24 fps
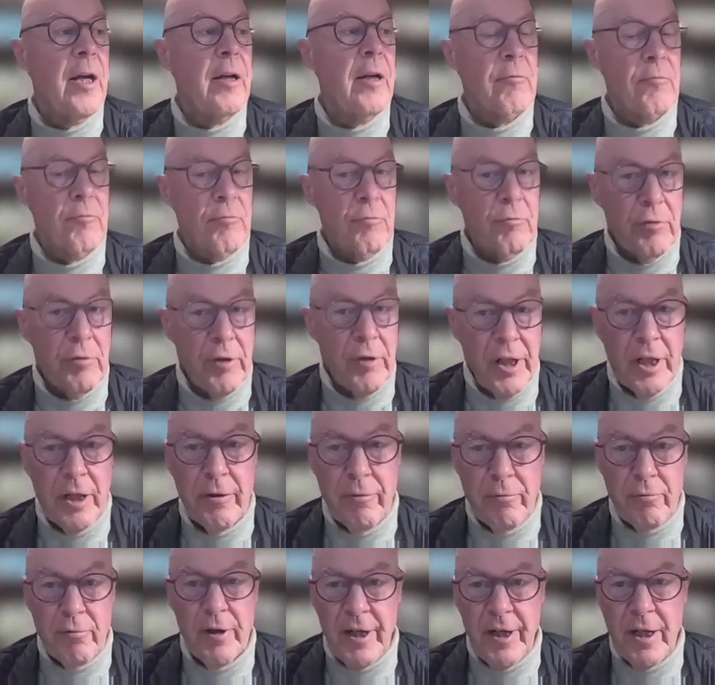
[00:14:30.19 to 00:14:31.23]

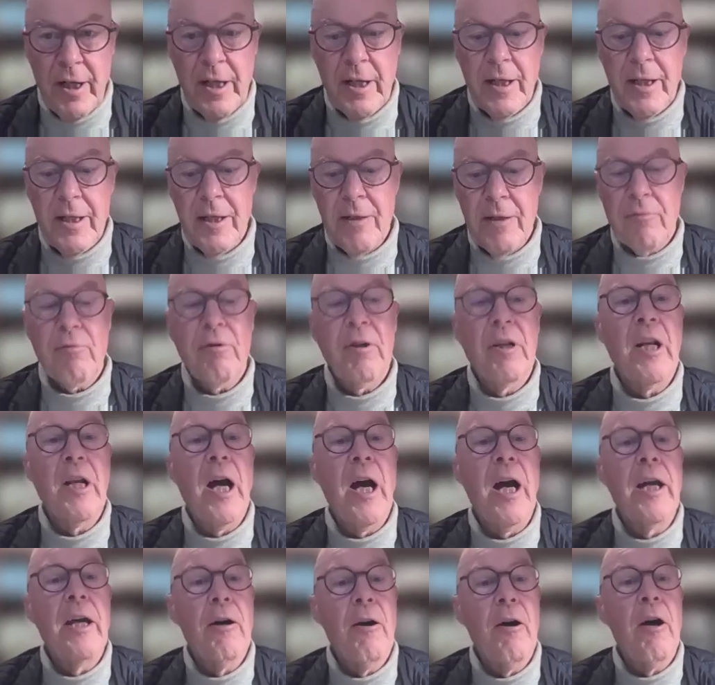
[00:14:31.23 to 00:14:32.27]
really can
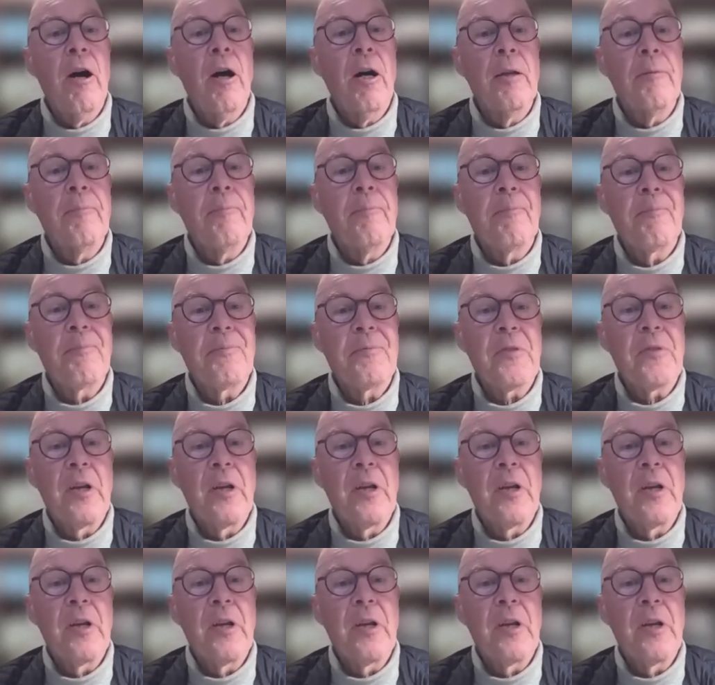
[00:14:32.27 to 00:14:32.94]
rely on